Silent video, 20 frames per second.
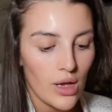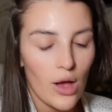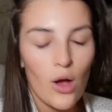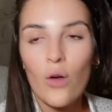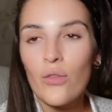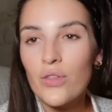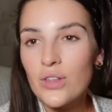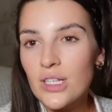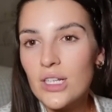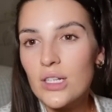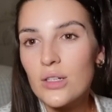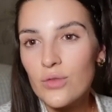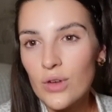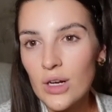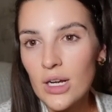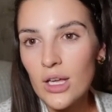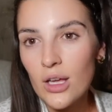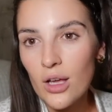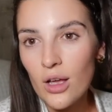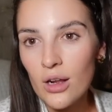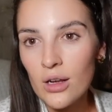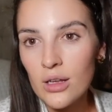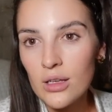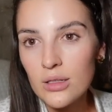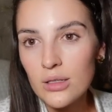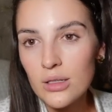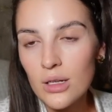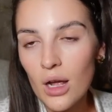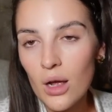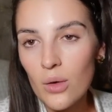Obviously it's really curly to
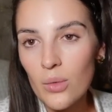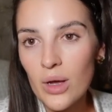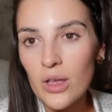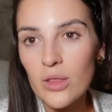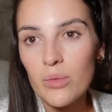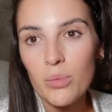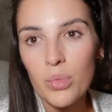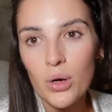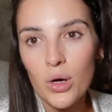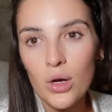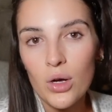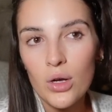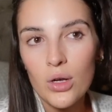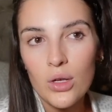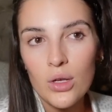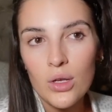start with, but